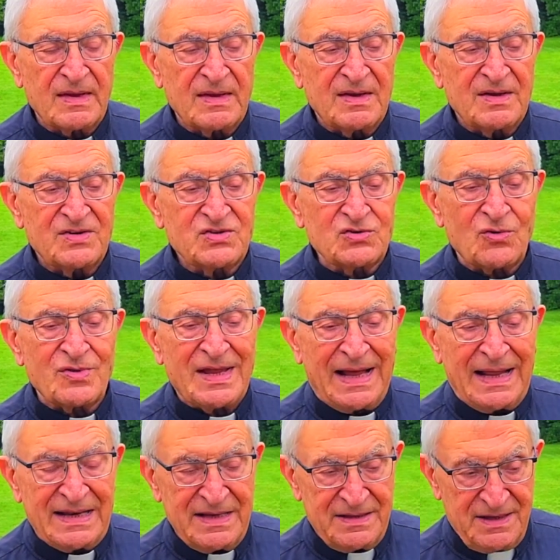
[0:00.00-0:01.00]

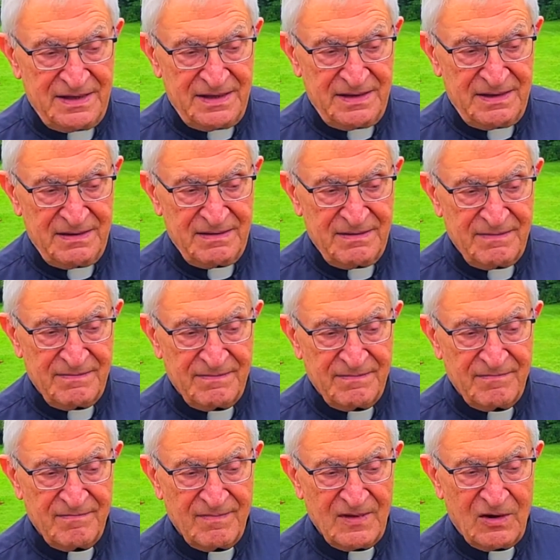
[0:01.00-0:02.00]
sodality,
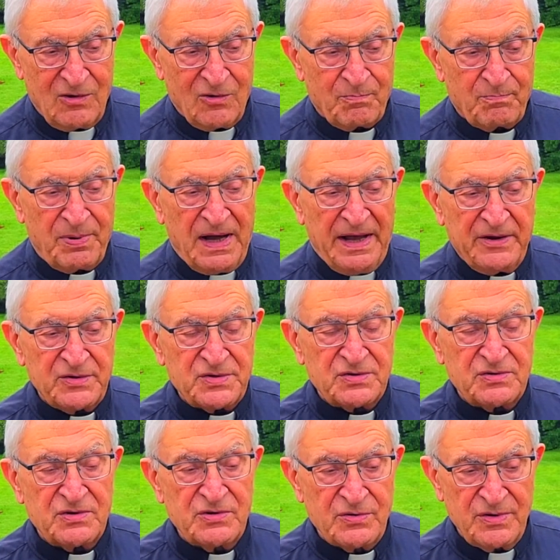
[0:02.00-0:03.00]
or pious
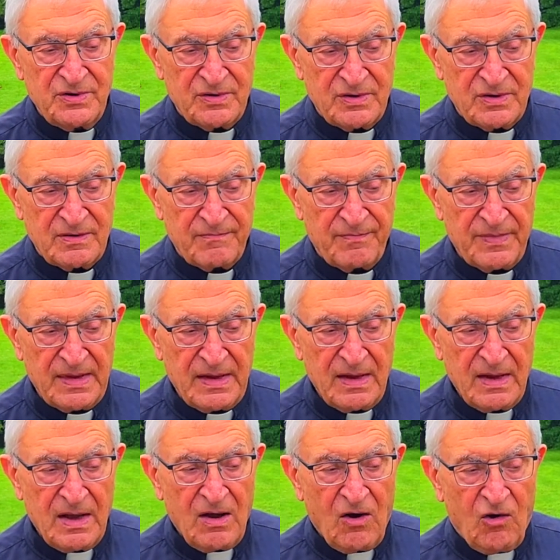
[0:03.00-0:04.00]
union
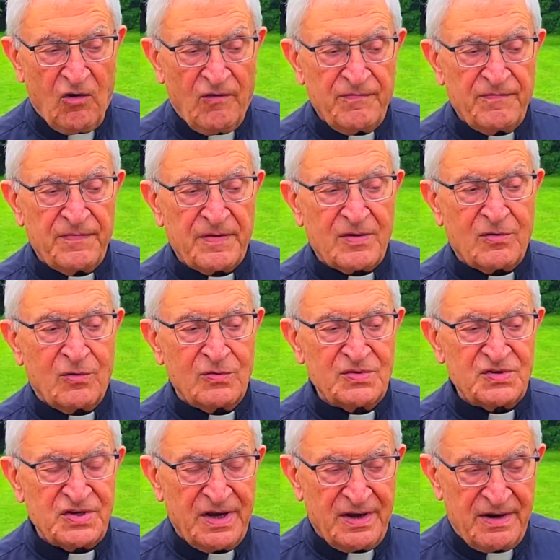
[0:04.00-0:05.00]
of
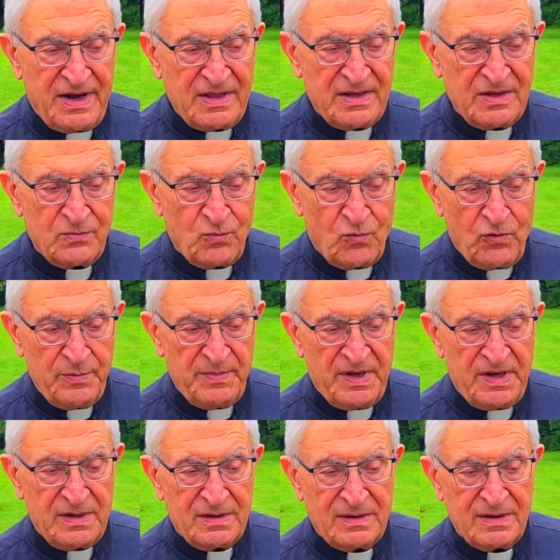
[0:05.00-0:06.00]
consecrated
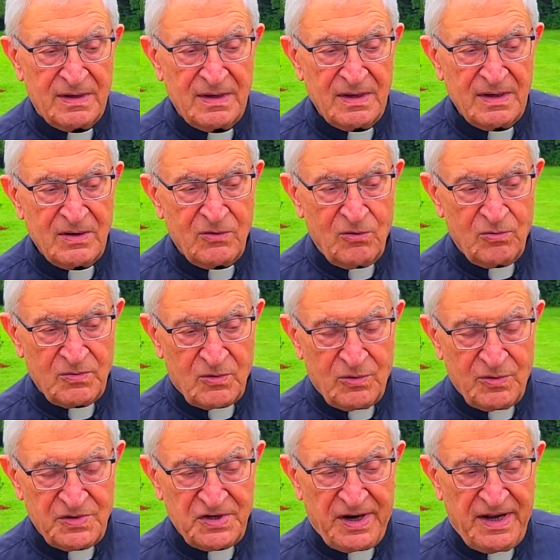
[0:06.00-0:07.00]
women who
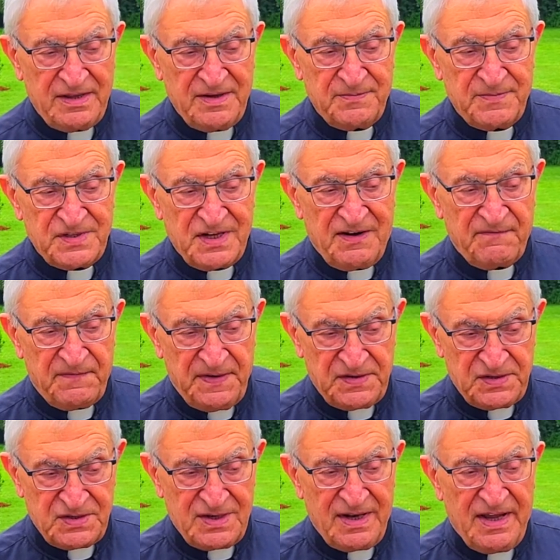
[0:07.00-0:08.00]
consecrated themselves as
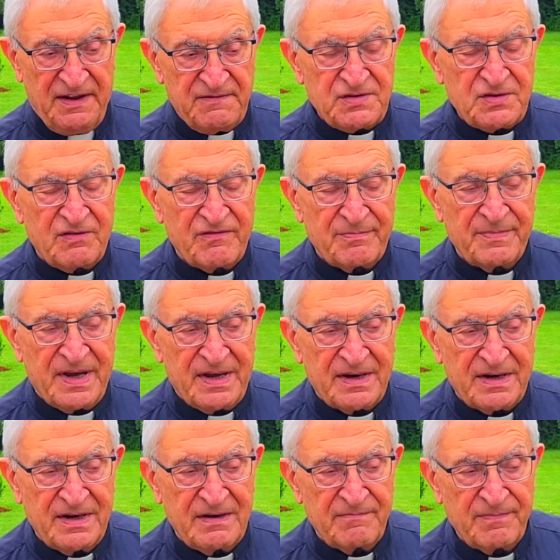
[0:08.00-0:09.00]
slaves of
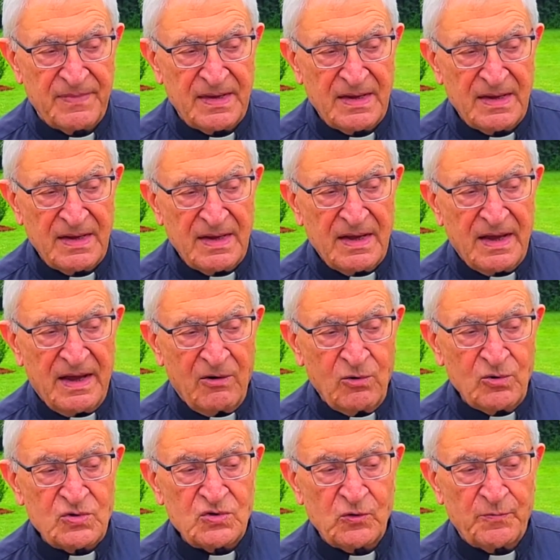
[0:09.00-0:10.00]
Mary,
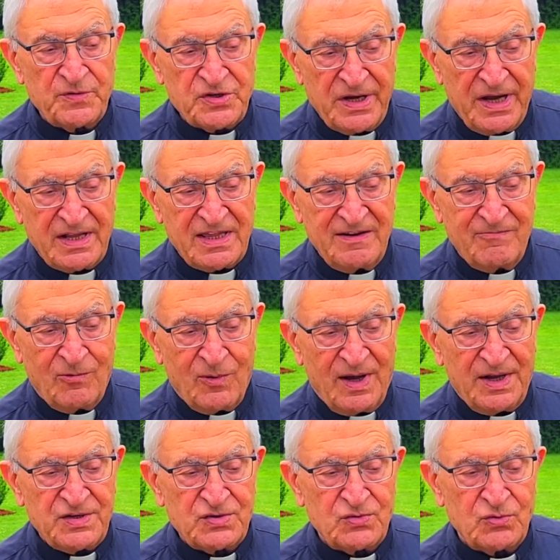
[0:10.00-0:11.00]
whose objective
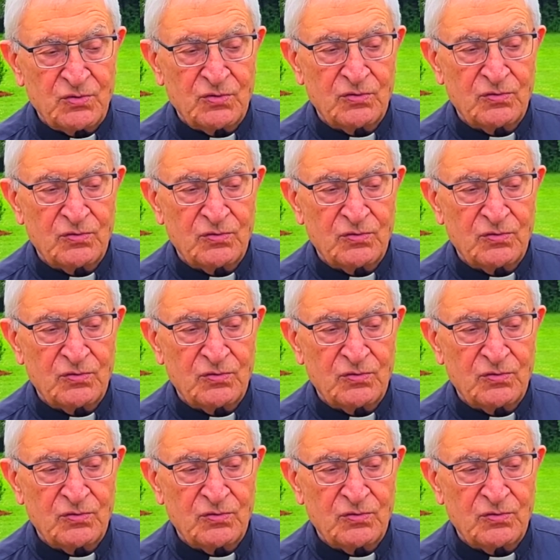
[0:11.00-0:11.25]
was to